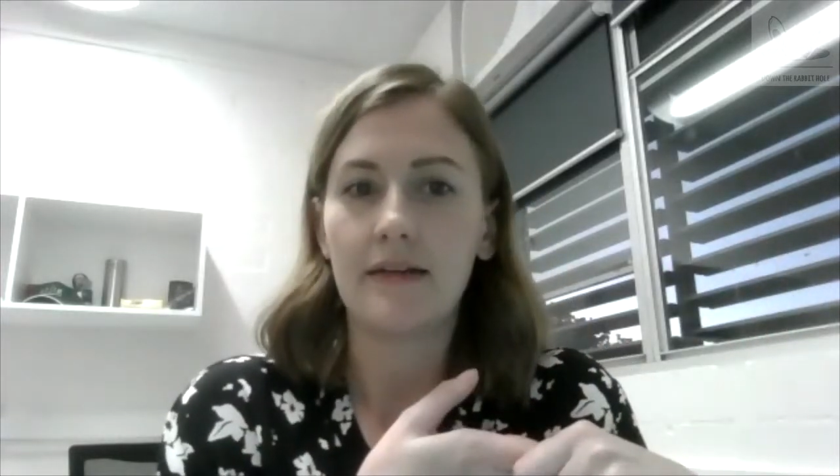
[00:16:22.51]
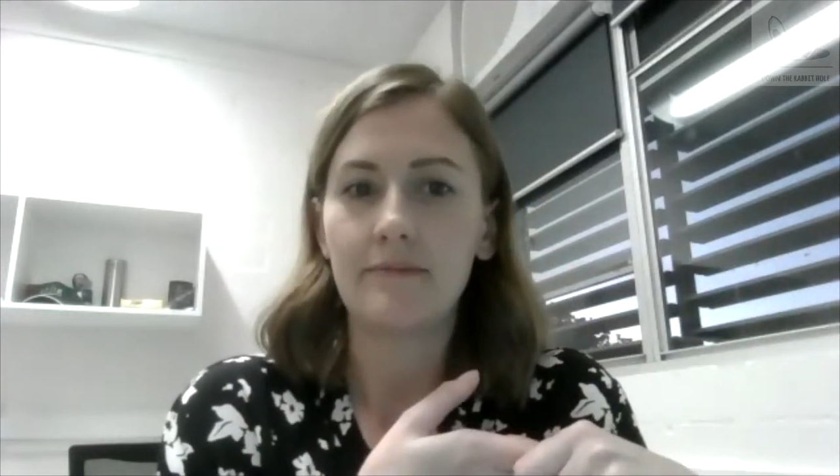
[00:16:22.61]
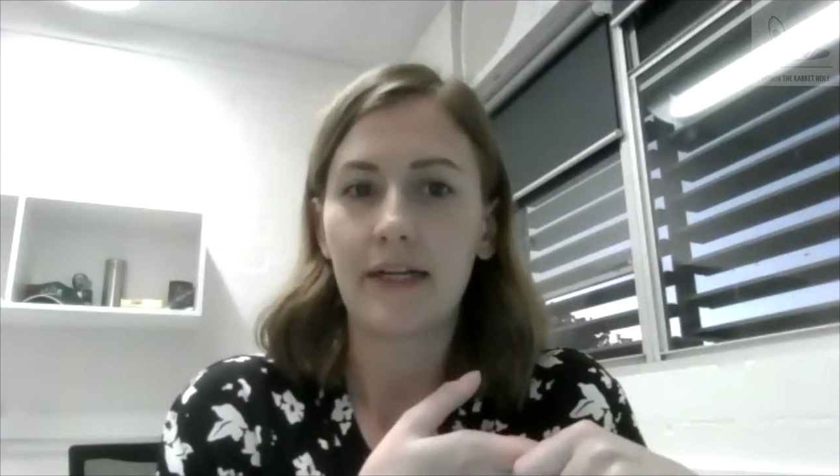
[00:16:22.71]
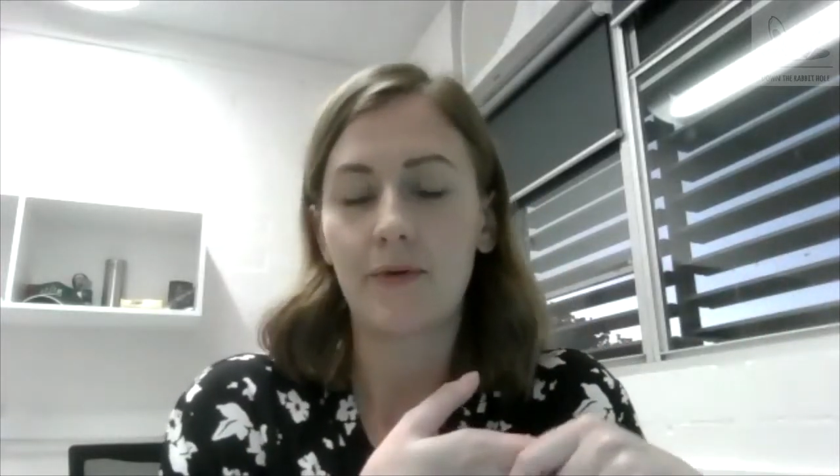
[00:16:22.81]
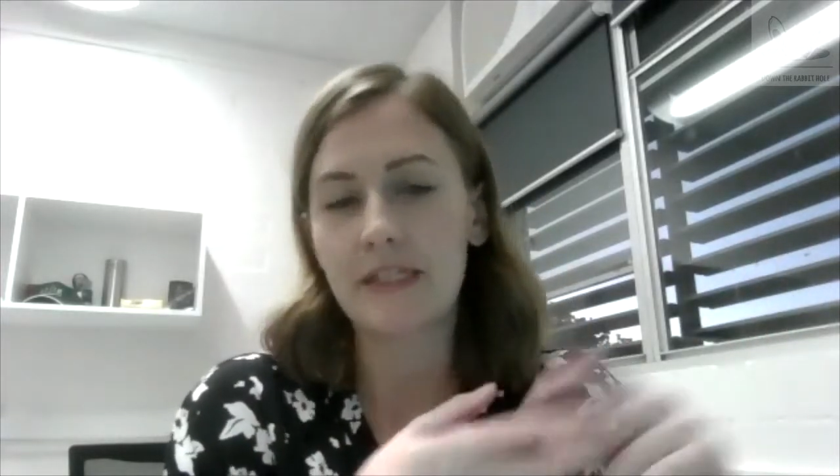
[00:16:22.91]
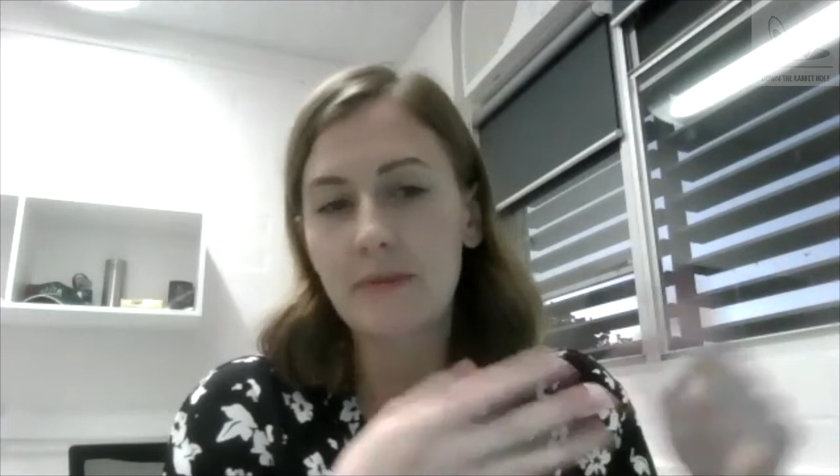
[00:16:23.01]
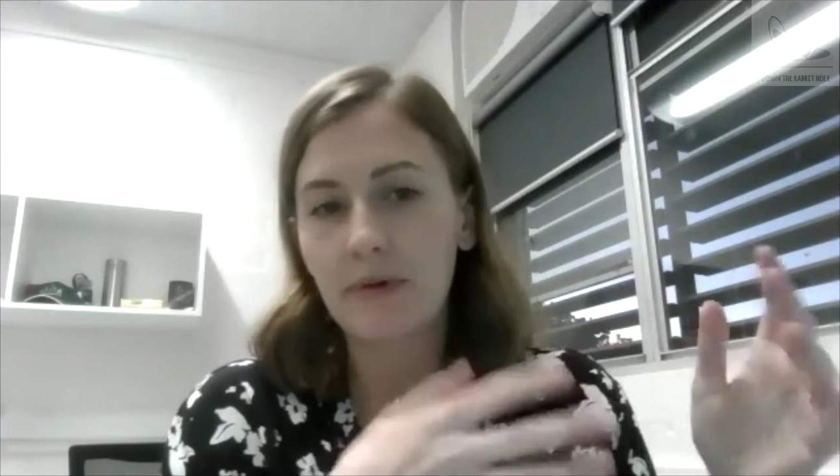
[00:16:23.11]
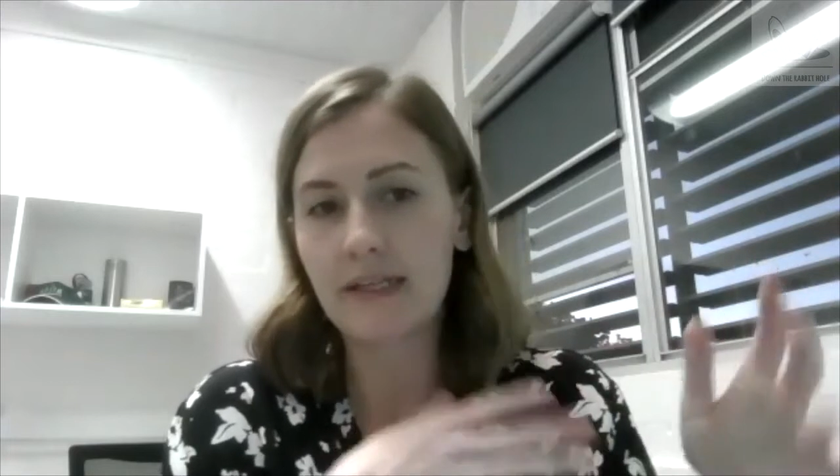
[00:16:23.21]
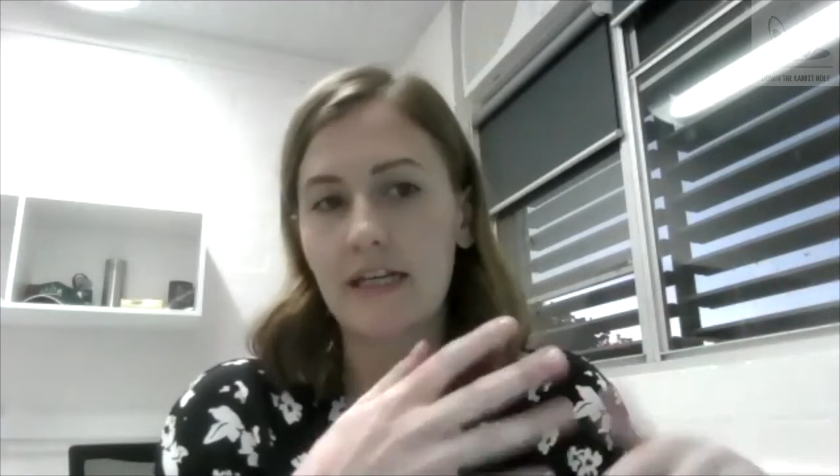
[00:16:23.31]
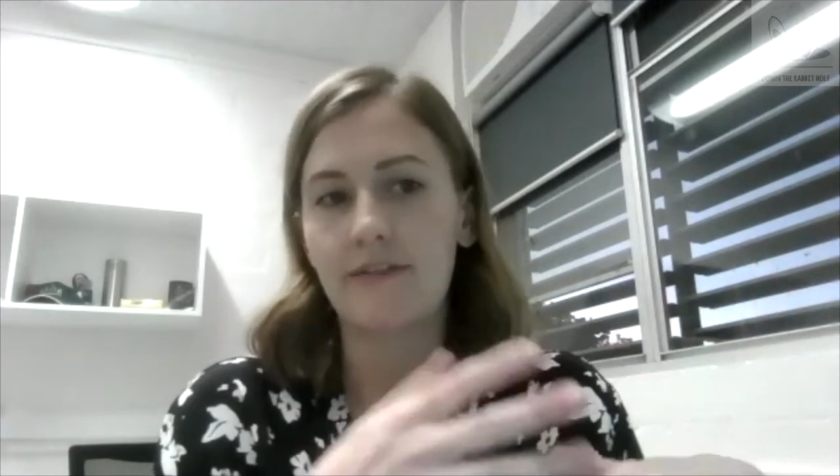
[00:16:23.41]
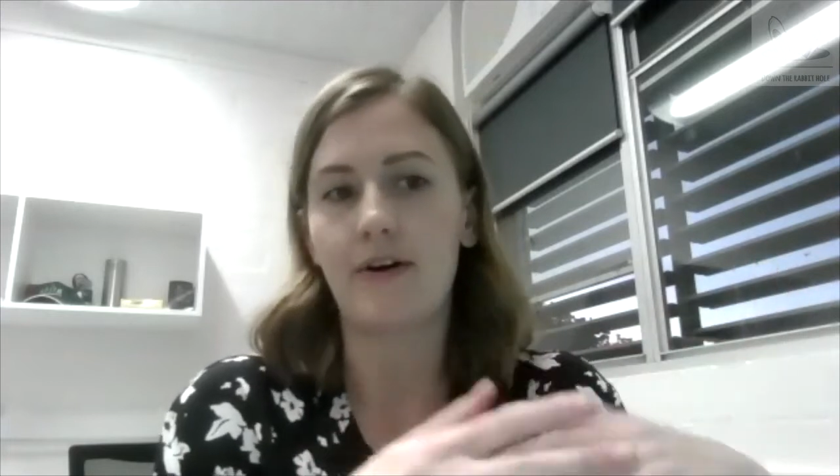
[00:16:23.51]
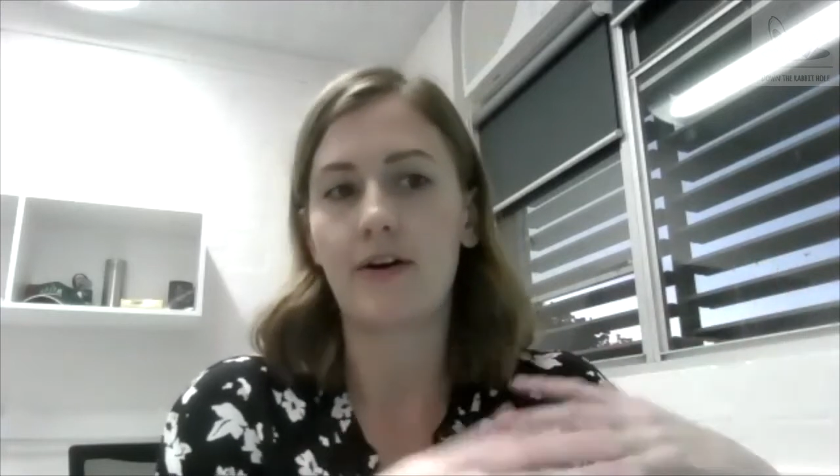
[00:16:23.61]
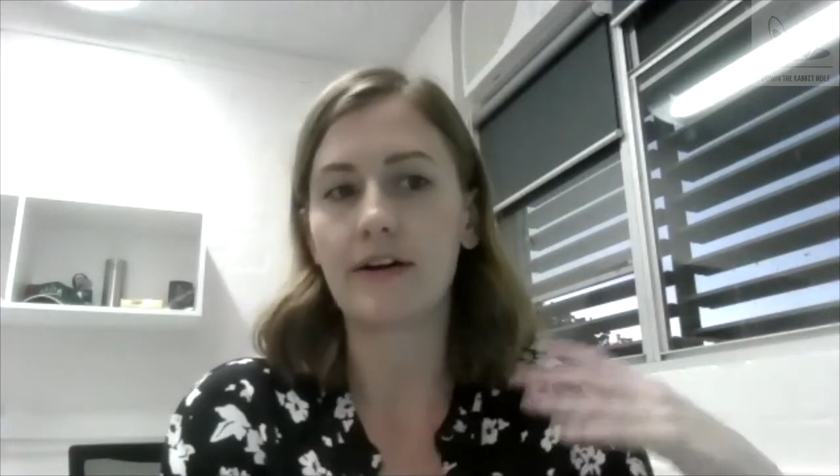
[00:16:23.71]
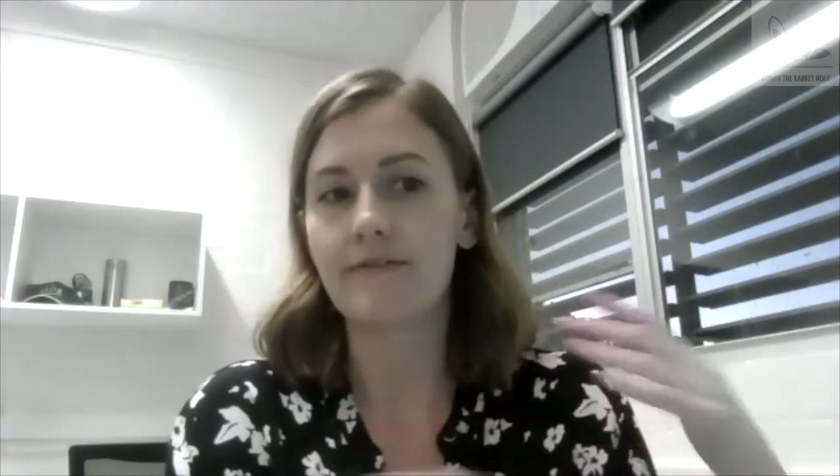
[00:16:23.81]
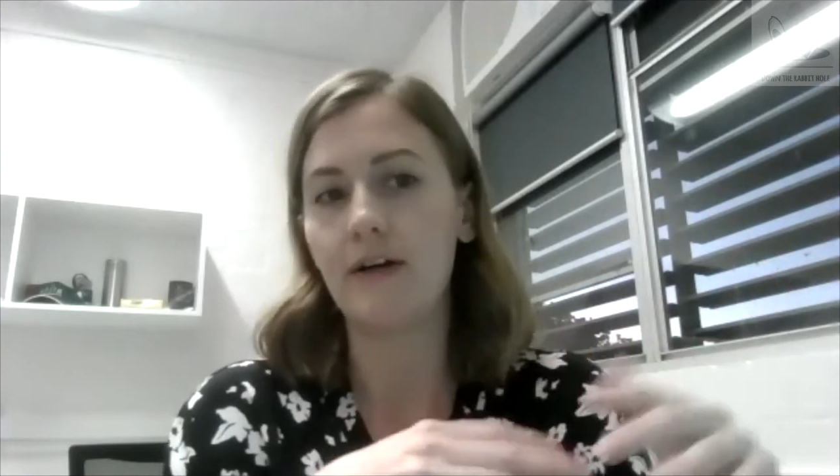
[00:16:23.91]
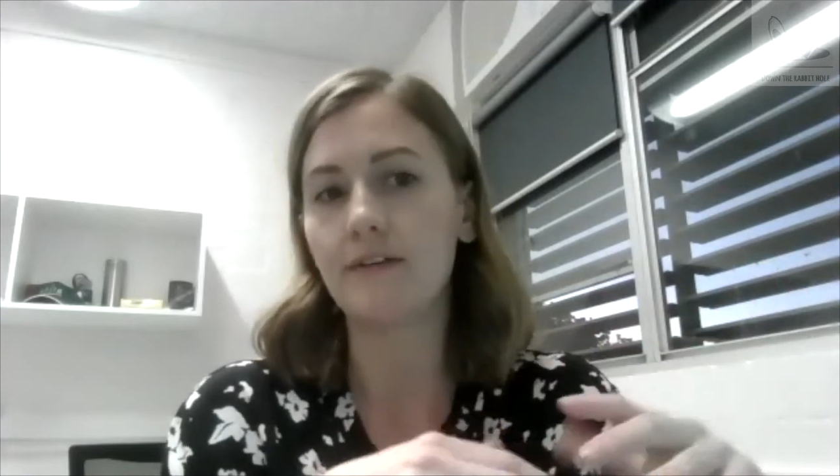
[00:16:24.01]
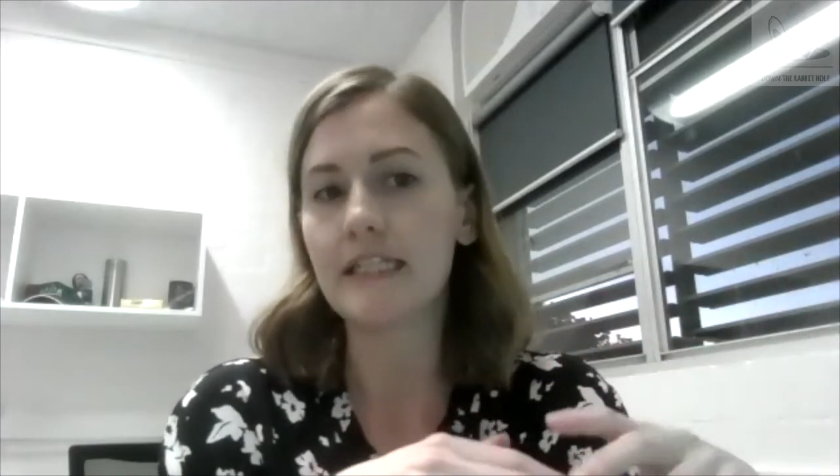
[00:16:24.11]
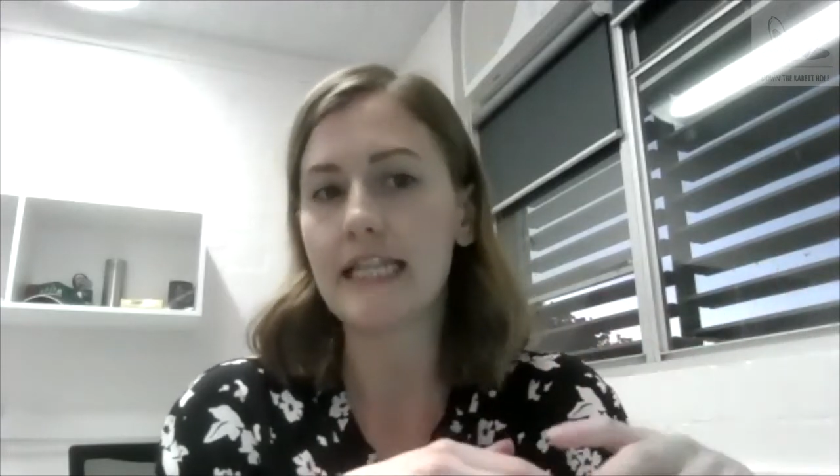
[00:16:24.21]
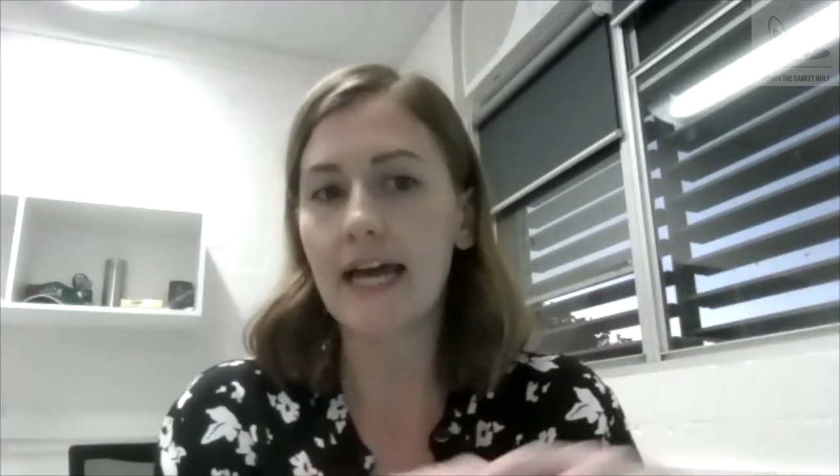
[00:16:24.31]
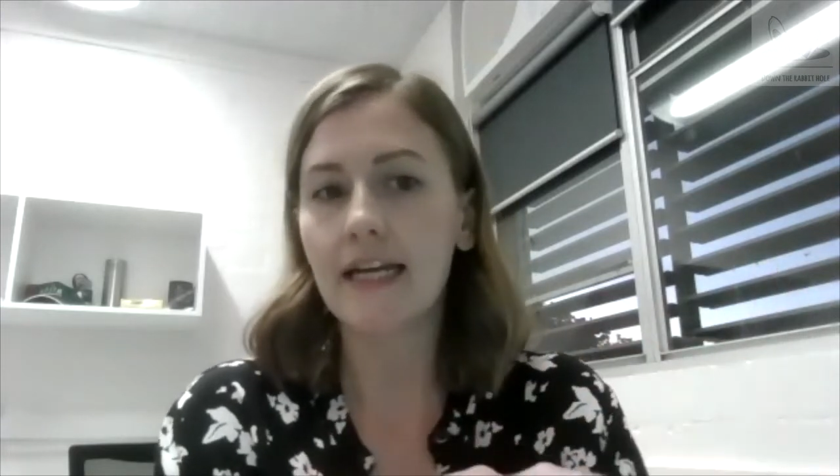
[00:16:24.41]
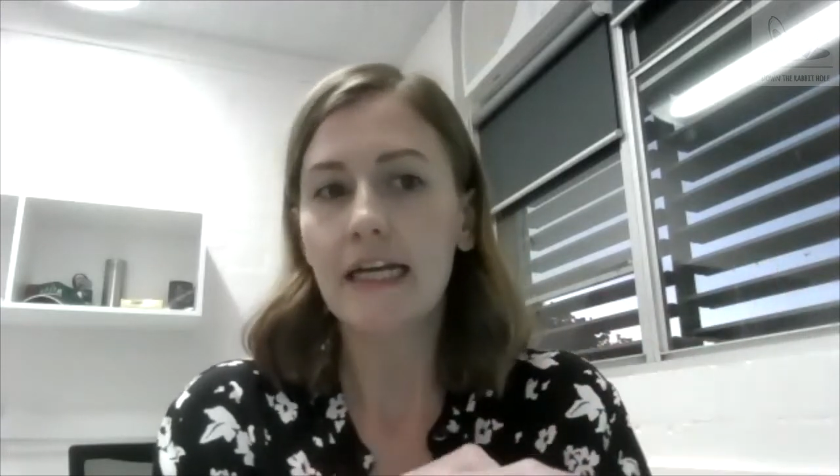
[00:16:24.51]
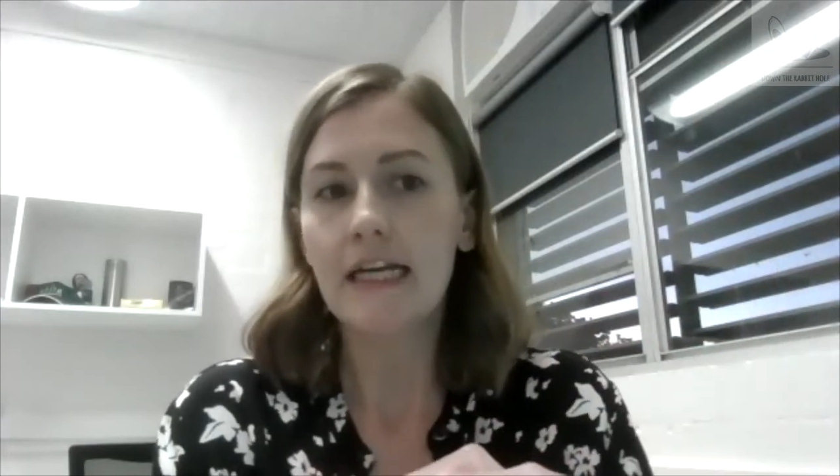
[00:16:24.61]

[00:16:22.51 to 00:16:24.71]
like Crispr and stuff are involved in that.